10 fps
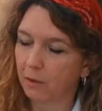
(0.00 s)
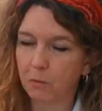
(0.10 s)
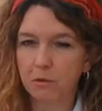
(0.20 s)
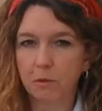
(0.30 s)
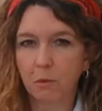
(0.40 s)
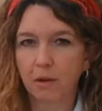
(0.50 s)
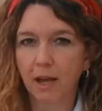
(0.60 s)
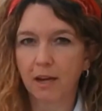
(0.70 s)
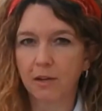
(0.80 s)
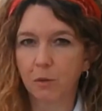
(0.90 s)
I wonder what
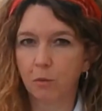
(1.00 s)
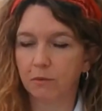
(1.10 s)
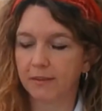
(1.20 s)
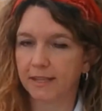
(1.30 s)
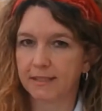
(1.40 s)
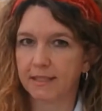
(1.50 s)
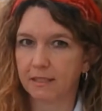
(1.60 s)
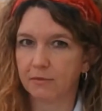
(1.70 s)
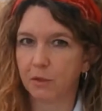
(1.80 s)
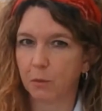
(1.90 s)
colour your fence
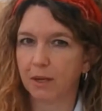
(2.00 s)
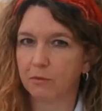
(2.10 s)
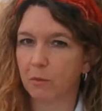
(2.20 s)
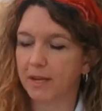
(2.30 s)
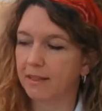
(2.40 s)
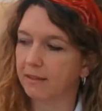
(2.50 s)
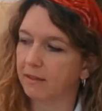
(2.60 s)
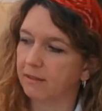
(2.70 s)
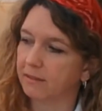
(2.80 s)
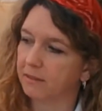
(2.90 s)
is if you have one in the
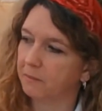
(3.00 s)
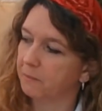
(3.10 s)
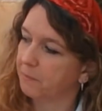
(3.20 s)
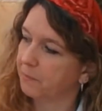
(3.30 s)
garden.